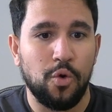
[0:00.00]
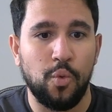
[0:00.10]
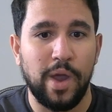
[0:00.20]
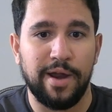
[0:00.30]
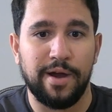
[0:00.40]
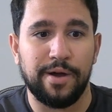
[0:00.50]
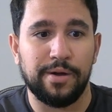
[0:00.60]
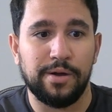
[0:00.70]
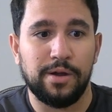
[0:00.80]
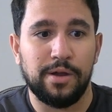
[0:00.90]

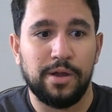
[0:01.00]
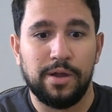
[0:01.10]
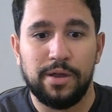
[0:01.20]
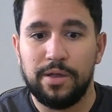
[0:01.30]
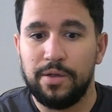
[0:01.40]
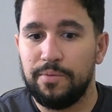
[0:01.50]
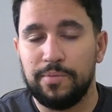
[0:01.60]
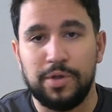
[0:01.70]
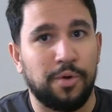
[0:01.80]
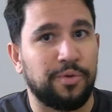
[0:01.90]
Where,
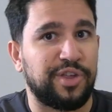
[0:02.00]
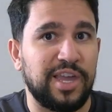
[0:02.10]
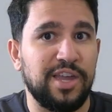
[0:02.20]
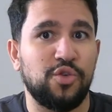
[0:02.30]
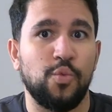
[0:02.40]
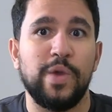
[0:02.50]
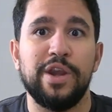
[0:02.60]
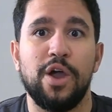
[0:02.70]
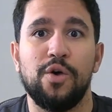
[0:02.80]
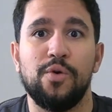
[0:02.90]
Siege, we
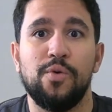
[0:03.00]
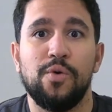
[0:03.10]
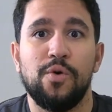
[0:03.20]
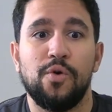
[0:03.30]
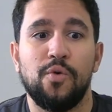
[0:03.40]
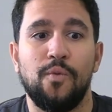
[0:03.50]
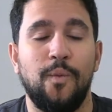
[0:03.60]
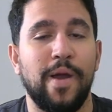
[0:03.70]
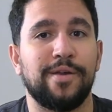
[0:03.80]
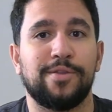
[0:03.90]
know
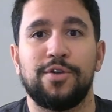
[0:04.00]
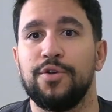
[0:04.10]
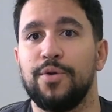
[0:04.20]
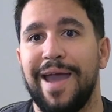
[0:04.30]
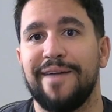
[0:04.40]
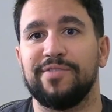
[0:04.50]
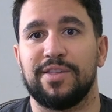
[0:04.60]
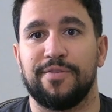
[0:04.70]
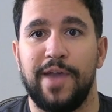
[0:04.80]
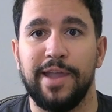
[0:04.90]
where to have
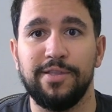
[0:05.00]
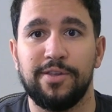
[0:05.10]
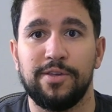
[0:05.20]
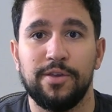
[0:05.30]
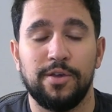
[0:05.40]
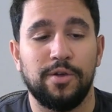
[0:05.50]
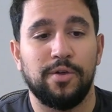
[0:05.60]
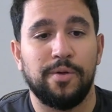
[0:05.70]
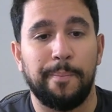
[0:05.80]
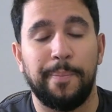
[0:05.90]
these events,
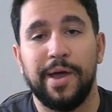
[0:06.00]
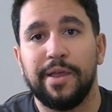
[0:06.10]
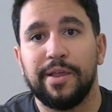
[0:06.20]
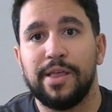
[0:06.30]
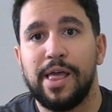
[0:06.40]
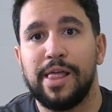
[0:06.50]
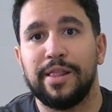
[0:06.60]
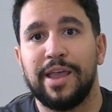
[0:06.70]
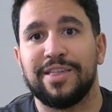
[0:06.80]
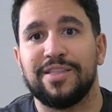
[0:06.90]
but
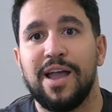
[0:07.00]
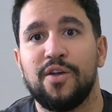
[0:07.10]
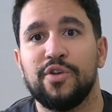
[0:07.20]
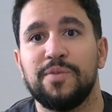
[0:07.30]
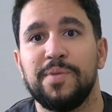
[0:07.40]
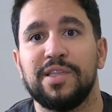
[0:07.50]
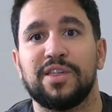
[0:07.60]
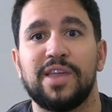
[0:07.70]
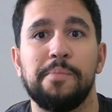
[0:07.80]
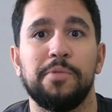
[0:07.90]
it's not going to be the
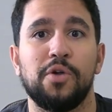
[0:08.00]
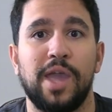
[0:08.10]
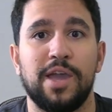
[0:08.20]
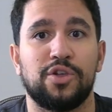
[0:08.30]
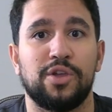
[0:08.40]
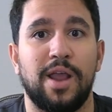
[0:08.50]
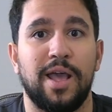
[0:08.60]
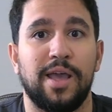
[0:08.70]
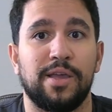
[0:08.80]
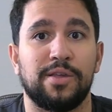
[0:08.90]
same location
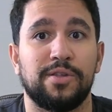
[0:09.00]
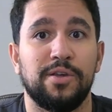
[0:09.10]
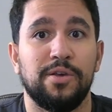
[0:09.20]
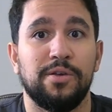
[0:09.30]
as